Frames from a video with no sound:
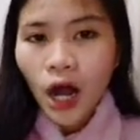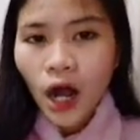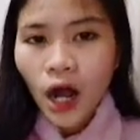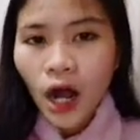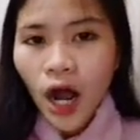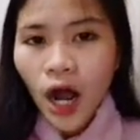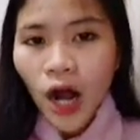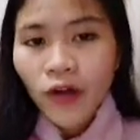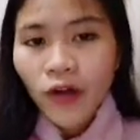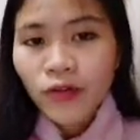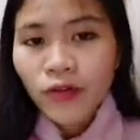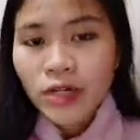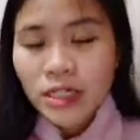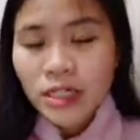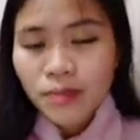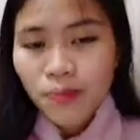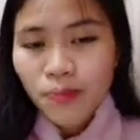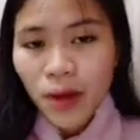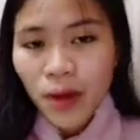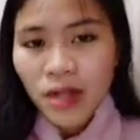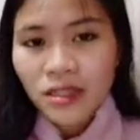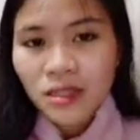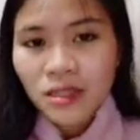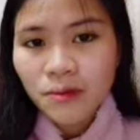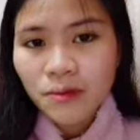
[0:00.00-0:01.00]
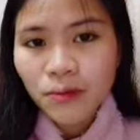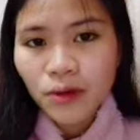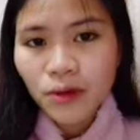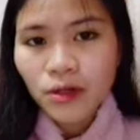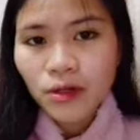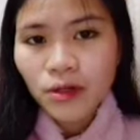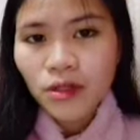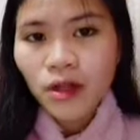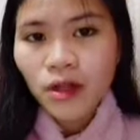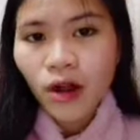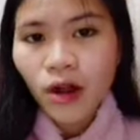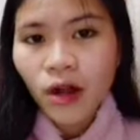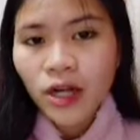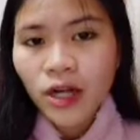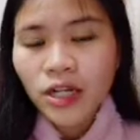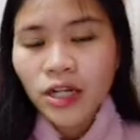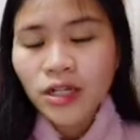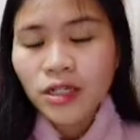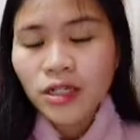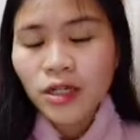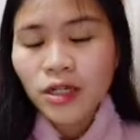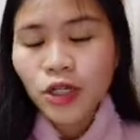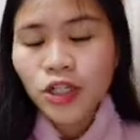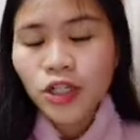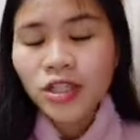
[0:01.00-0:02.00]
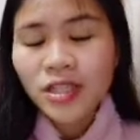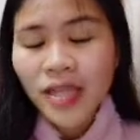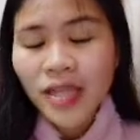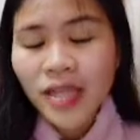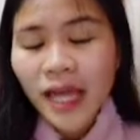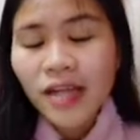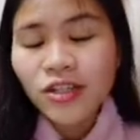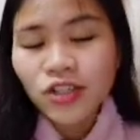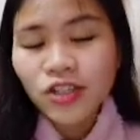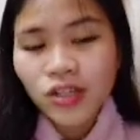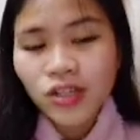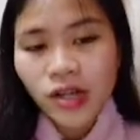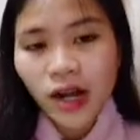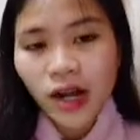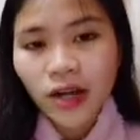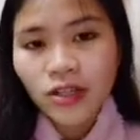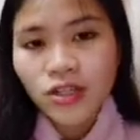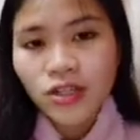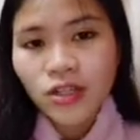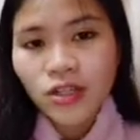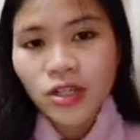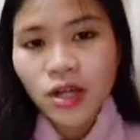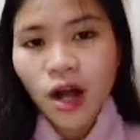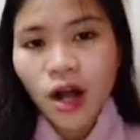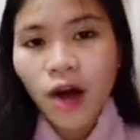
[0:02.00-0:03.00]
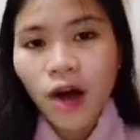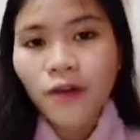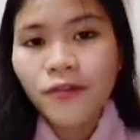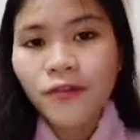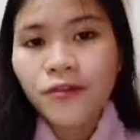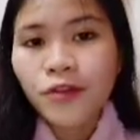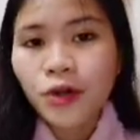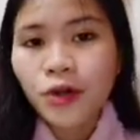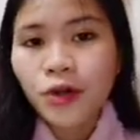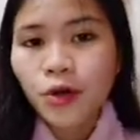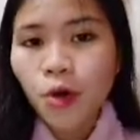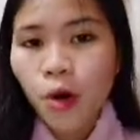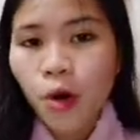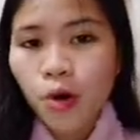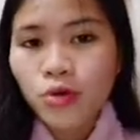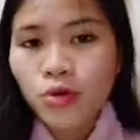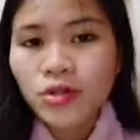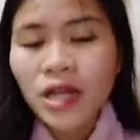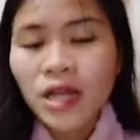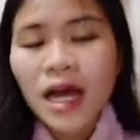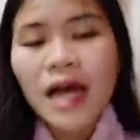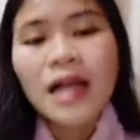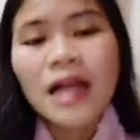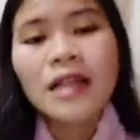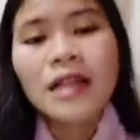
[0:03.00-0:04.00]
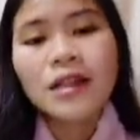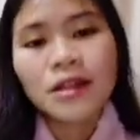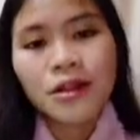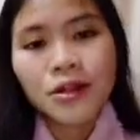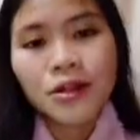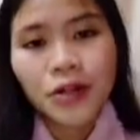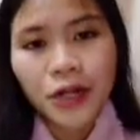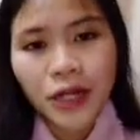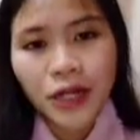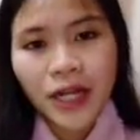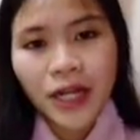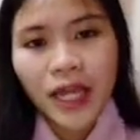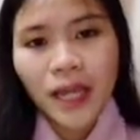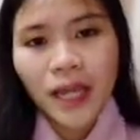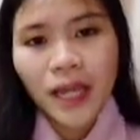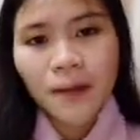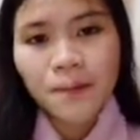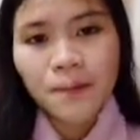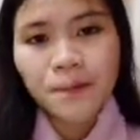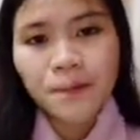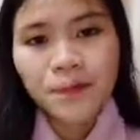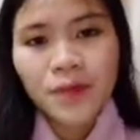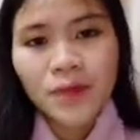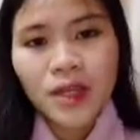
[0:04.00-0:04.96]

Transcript: are responsible or could take charge of their own learning.